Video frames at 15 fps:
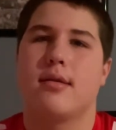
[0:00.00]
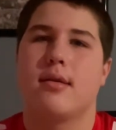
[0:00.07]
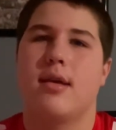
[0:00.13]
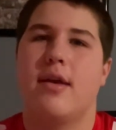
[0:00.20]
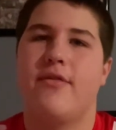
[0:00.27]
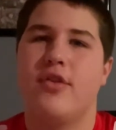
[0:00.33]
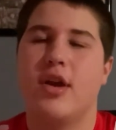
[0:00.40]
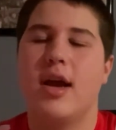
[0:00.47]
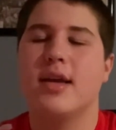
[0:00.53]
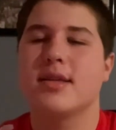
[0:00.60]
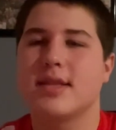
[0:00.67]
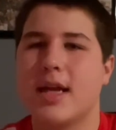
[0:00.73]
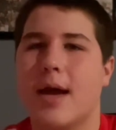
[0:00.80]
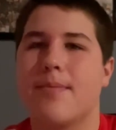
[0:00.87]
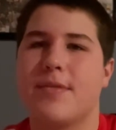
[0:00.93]
If you not
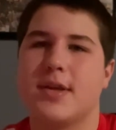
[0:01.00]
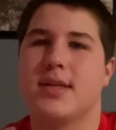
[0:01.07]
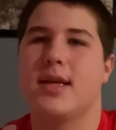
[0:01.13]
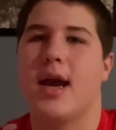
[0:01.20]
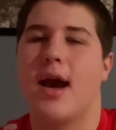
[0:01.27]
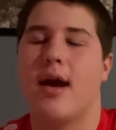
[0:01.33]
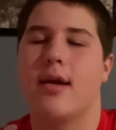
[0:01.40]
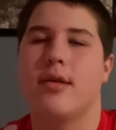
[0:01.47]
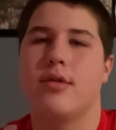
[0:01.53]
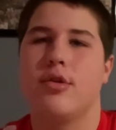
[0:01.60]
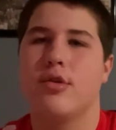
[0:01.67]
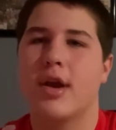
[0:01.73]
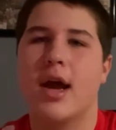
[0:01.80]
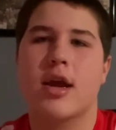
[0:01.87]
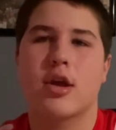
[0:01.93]
stop this guy,
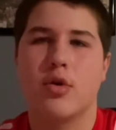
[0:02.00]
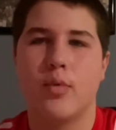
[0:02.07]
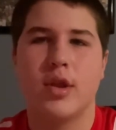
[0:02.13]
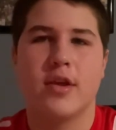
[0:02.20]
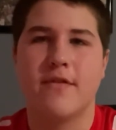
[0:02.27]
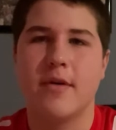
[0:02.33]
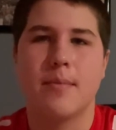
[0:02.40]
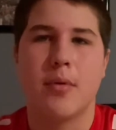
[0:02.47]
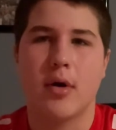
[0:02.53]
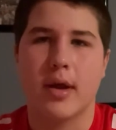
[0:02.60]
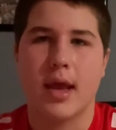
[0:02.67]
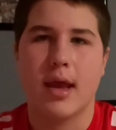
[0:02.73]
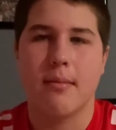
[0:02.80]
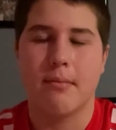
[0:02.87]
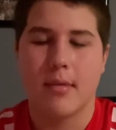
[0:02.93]
you're not going to win the football
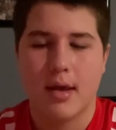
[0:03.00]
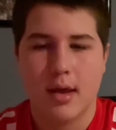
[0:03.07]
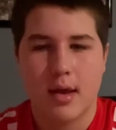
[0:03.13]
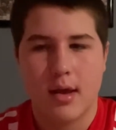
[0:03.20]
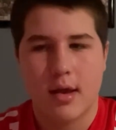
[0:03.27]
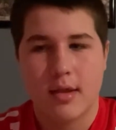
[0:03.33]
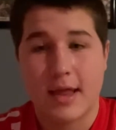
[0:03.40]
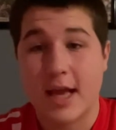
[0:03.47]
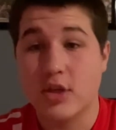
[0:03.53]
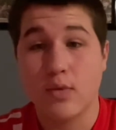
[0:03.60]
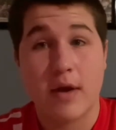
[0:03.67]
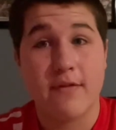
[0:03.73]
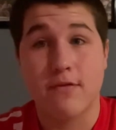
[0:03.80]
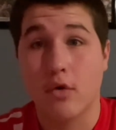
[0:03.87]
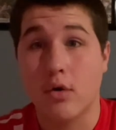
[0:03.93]
game. That's
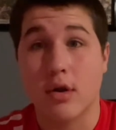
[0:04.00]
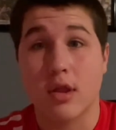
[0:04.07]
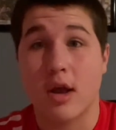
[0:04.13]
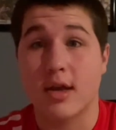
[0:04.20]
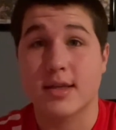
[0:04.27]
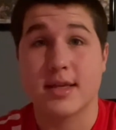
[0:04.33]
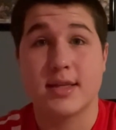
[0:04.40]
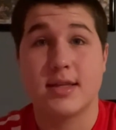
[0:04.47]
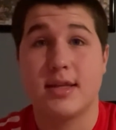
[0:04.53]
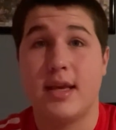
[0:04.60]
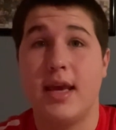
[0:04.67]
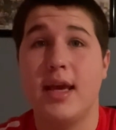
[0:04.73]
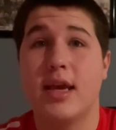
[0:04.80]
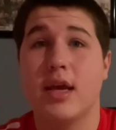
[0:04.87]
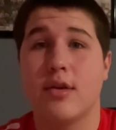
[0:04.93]
why Florida lost, because
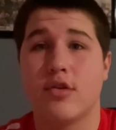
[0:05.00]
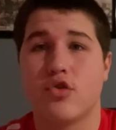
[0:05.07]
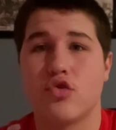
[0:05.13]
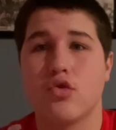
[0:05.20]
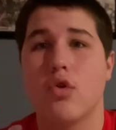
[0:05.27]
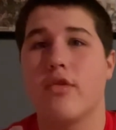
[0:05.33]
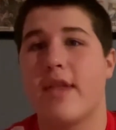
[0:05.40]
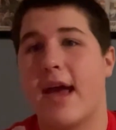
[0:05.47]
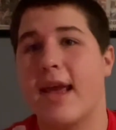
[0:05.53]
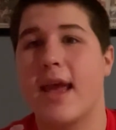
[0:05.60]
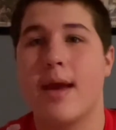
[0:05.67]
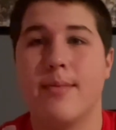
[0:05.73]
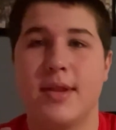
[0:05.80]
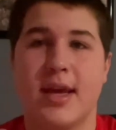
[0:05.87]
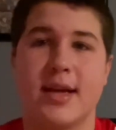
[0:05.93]
he controlled that
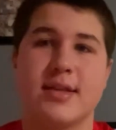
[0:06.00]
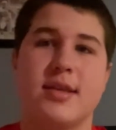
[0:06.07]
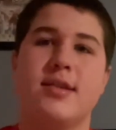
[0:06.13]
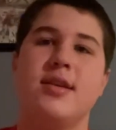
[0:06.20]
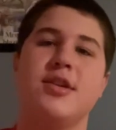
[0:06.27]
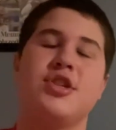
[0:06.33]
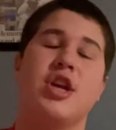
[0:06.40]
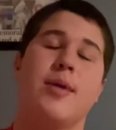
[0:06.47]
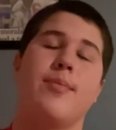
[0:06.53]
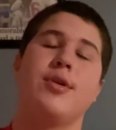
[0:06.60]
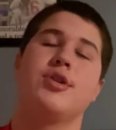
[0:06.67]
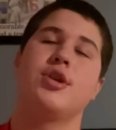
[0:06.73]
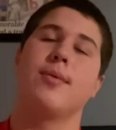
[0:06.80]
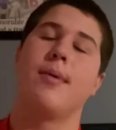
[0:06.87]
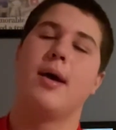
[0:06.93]
game in the SEC
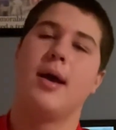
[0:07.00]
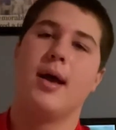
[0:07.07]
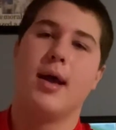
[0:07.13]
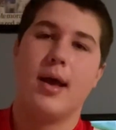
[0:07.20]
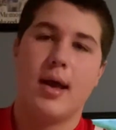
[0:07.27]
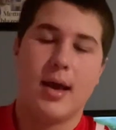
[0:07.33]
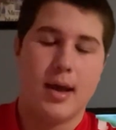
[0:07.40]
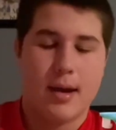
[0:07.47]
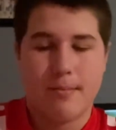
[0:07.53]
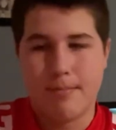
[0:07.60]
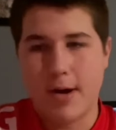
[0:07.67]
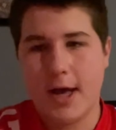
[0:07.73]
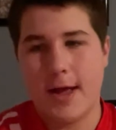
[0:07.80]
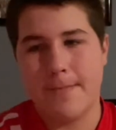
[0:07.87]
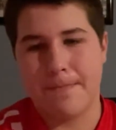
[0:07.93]
championship.
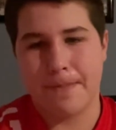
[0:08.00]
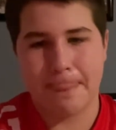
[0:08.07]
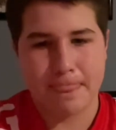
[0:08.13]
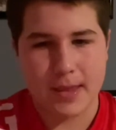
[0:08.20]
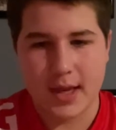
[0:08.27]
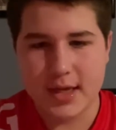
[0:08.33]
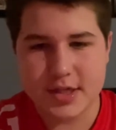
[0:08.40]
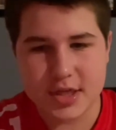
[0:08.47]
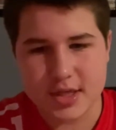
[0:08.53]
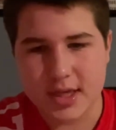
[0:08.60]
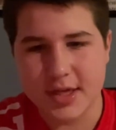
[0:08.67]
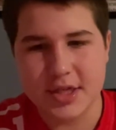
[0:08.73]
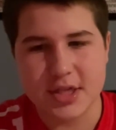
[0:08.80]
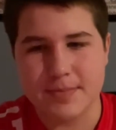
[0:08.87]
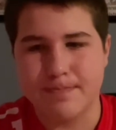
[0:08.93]
But they
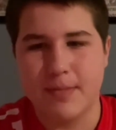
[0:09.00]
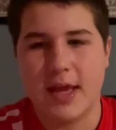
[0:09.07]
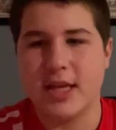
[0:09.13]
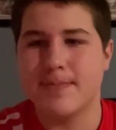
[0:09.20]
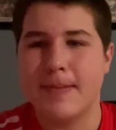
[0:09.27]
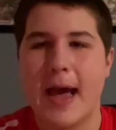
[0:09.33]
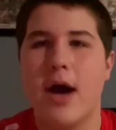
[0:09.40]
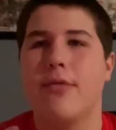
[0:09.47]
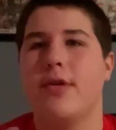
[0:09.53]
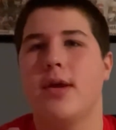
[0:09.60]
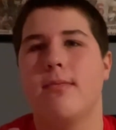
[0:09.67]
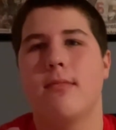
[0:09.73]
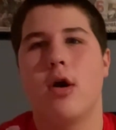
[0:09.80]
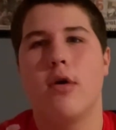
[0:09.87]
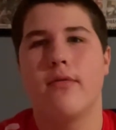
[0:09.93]
just pound
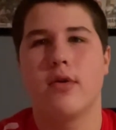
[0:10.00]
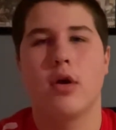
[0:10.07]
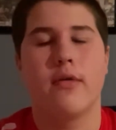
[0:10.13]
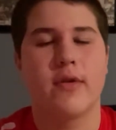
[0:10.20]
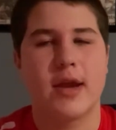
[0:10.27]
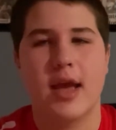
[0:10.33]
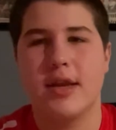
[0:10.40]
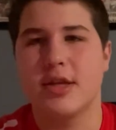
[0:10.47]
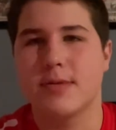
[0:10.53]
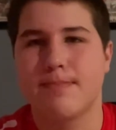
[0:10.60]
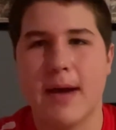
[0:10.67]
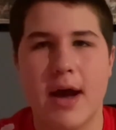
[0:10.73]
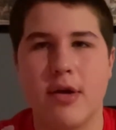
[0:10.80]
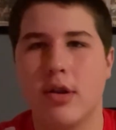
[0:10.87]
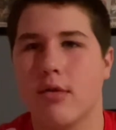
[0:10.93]
him over and over again, just
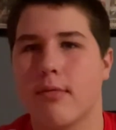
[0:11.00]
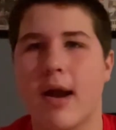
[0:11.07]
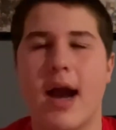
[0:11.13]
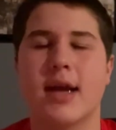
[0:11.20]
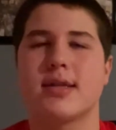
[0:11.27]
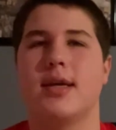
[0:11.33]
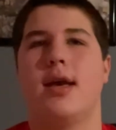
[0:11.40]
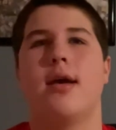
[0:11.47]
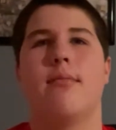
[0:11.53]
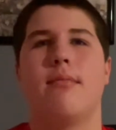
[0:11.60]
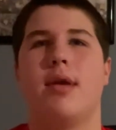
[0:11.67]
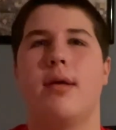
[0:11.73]
pounding the rock to him.